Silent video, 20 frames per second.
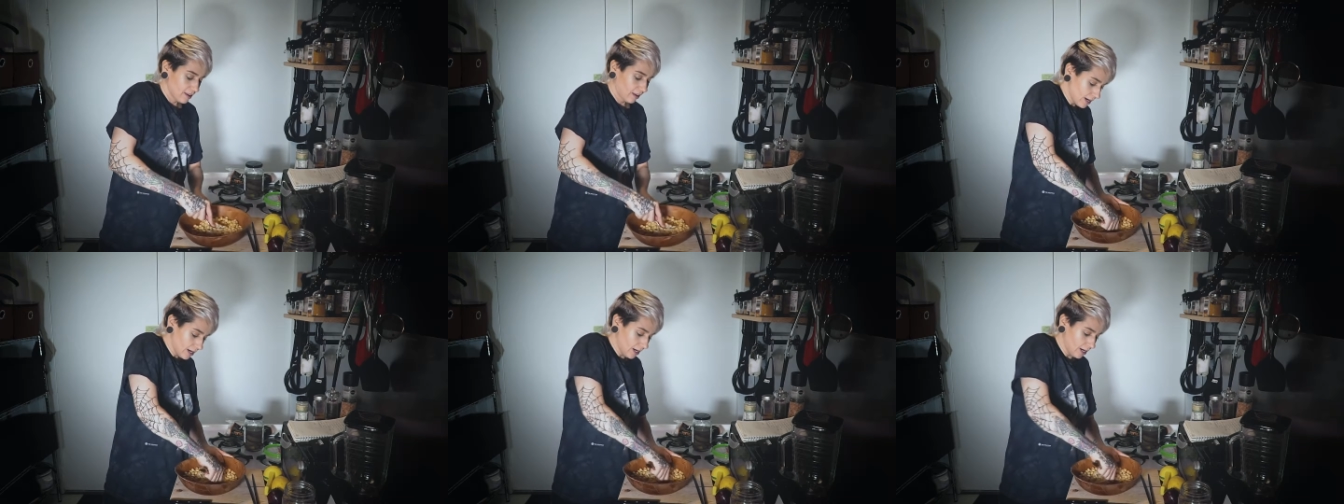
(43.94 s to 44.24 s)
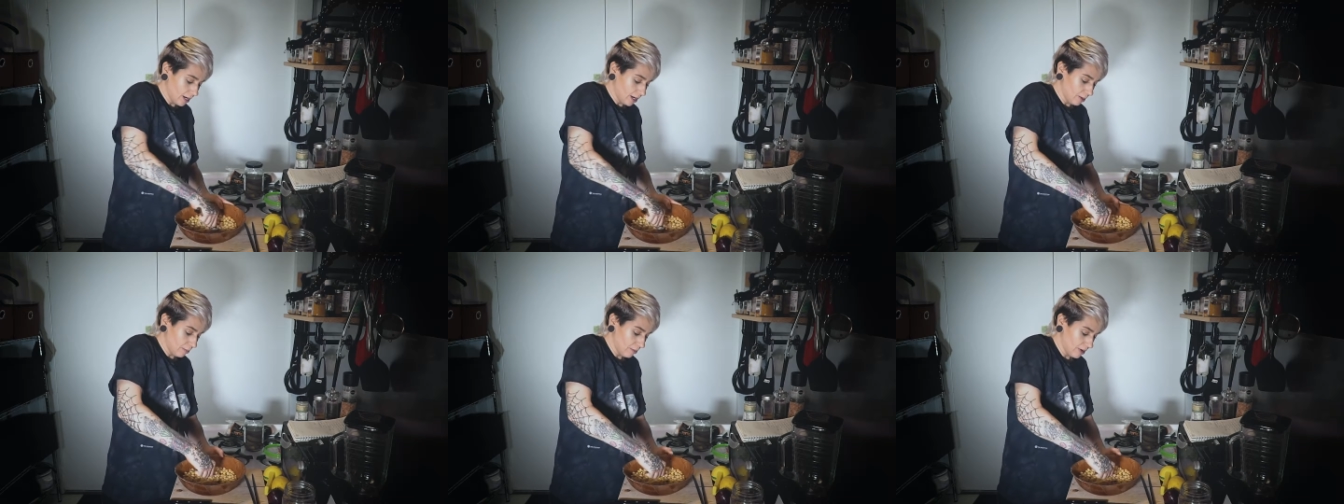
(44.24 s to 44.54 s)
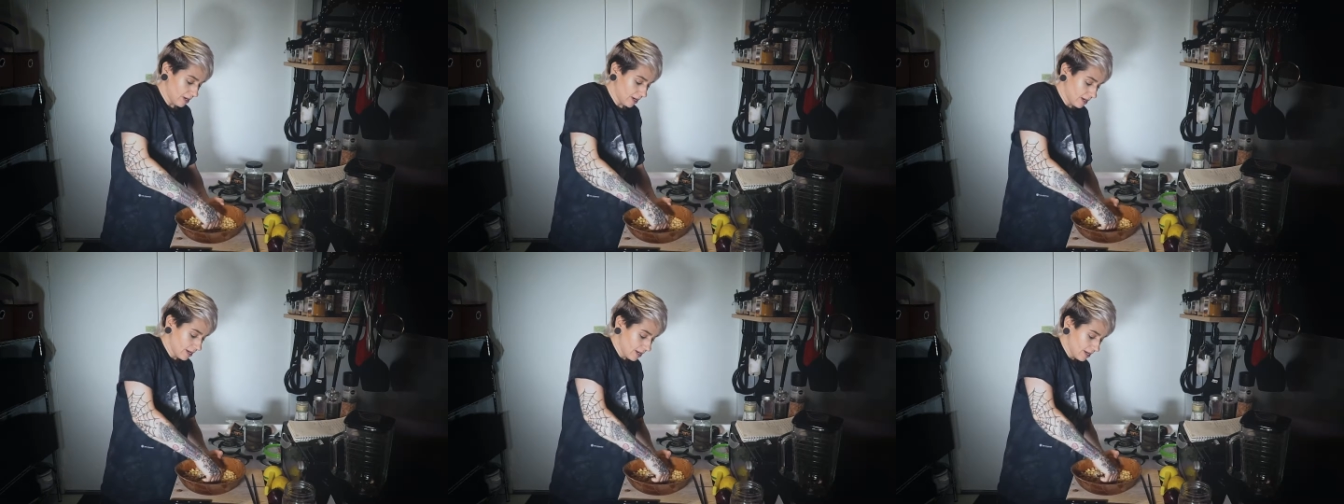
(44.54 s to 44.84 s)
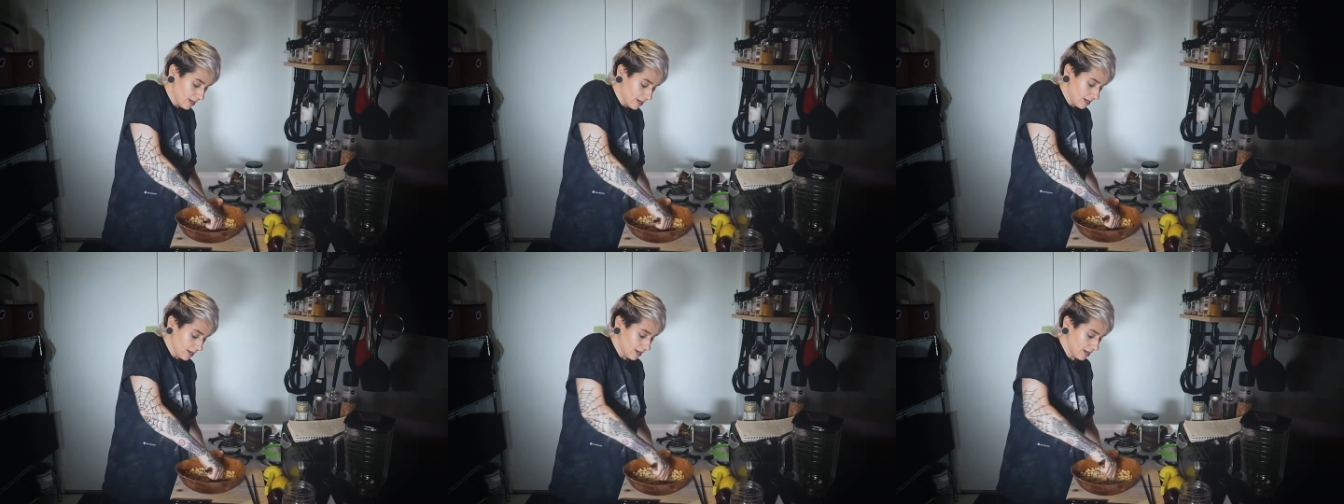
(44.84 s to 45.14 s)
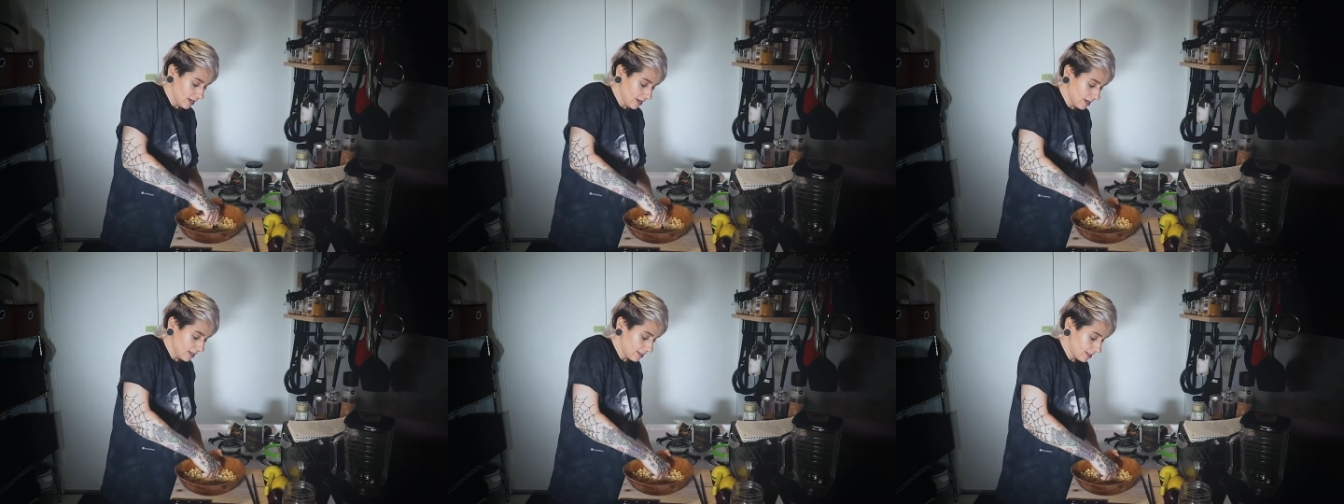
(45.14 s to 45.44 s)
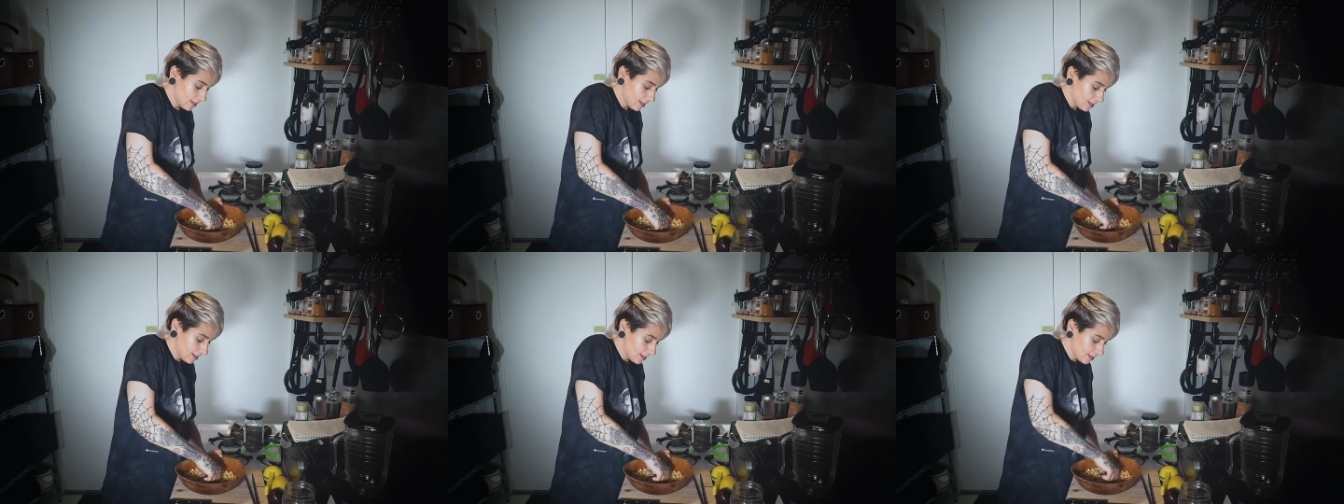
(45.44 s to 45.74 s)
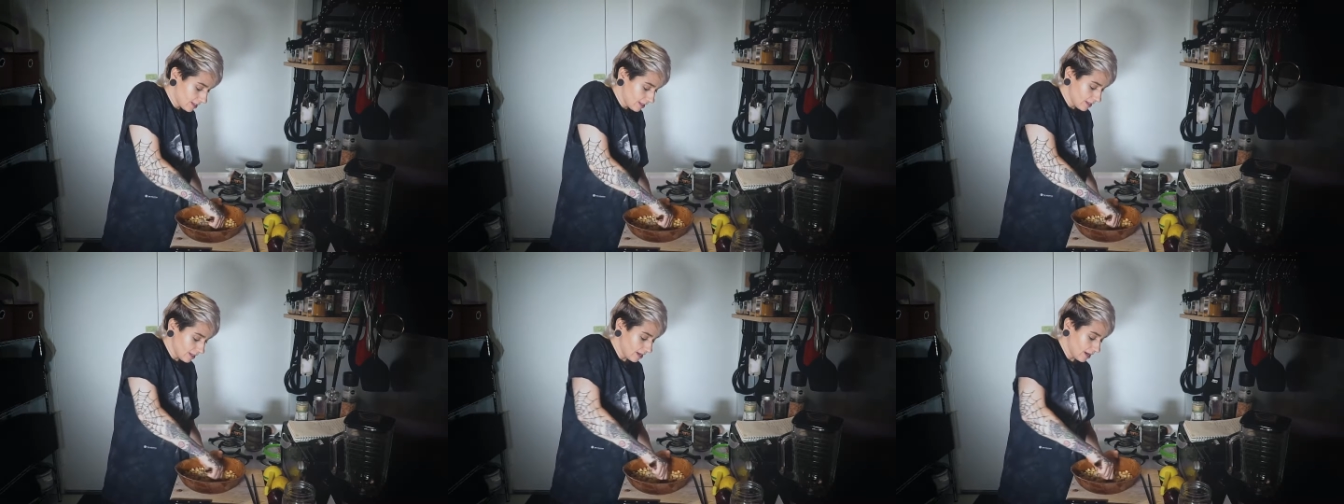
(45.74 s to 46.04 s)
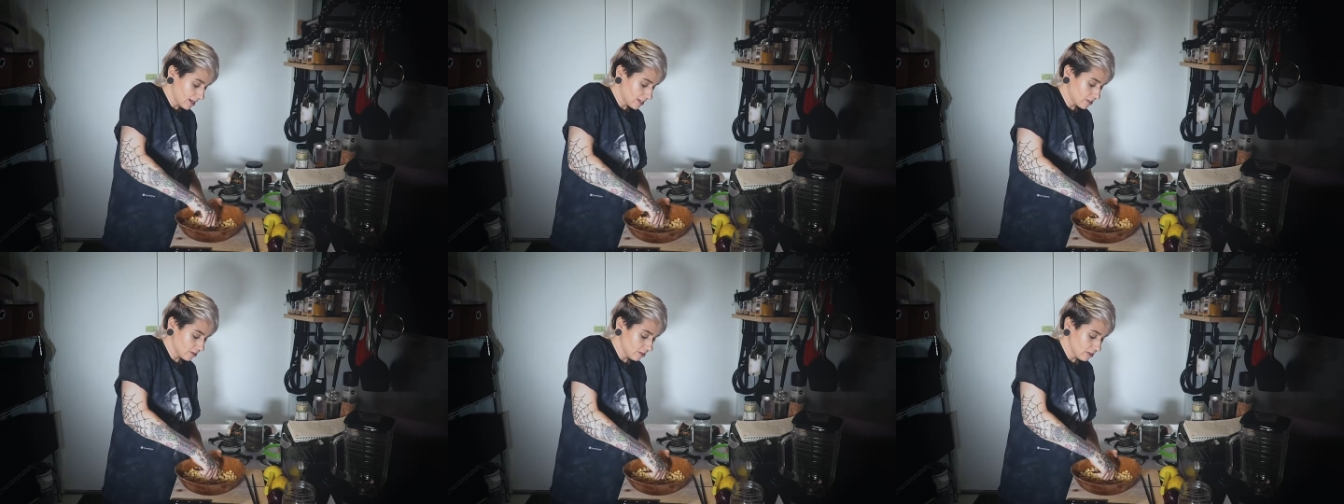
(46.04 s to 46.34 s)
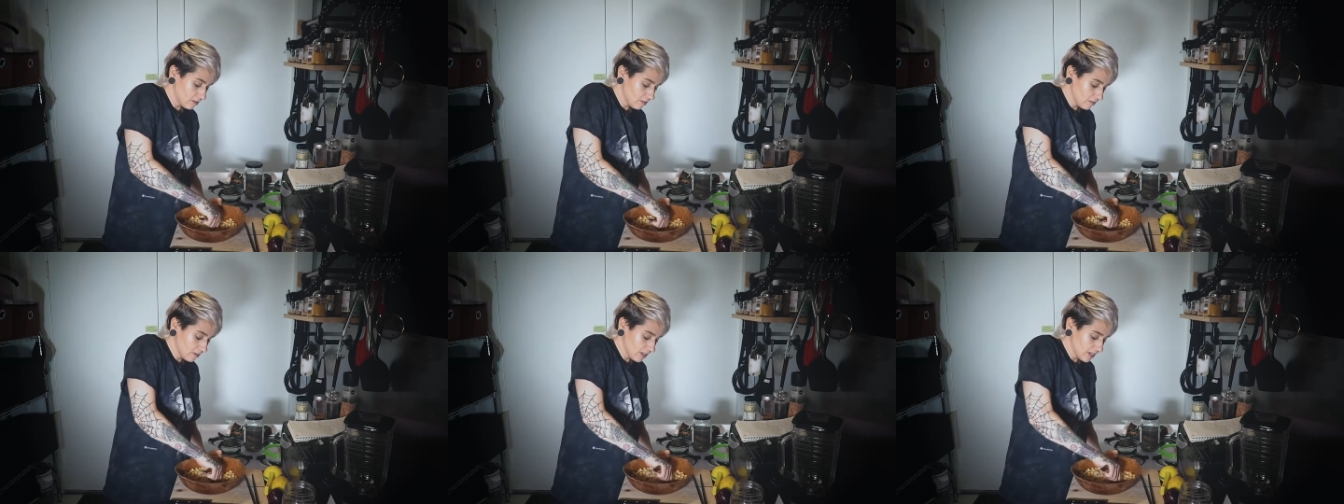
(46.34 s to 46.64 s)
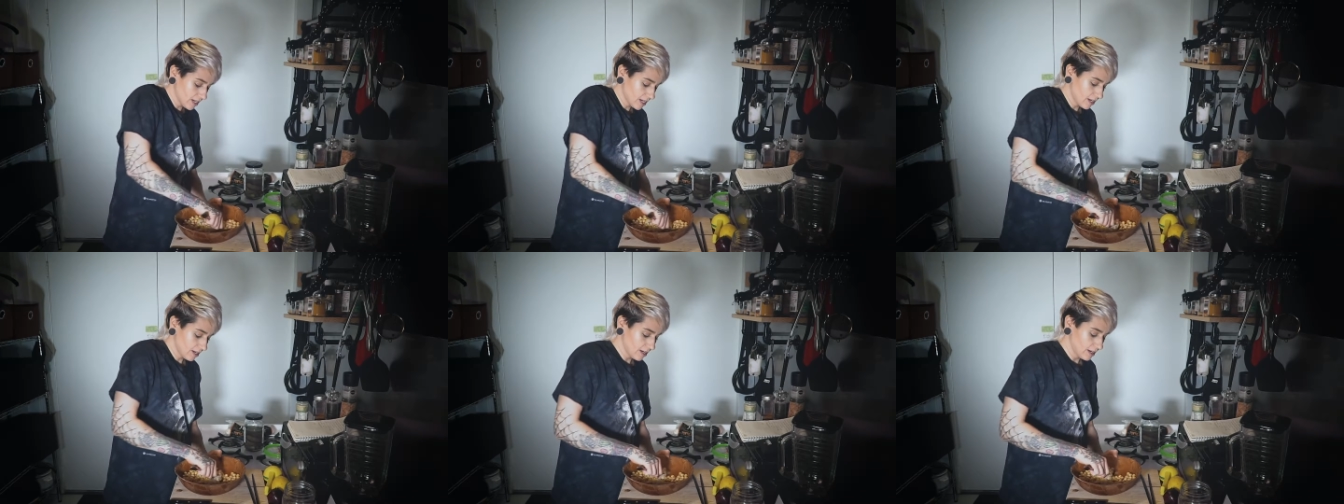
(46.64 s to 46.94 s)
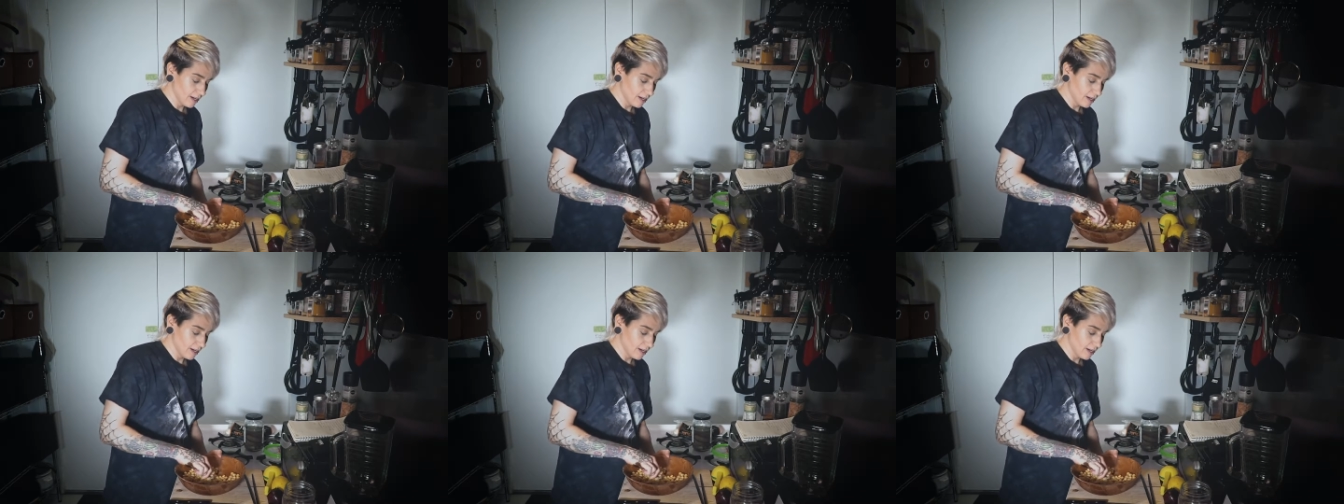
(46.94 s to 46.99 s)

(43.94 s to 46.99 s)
And I sort of like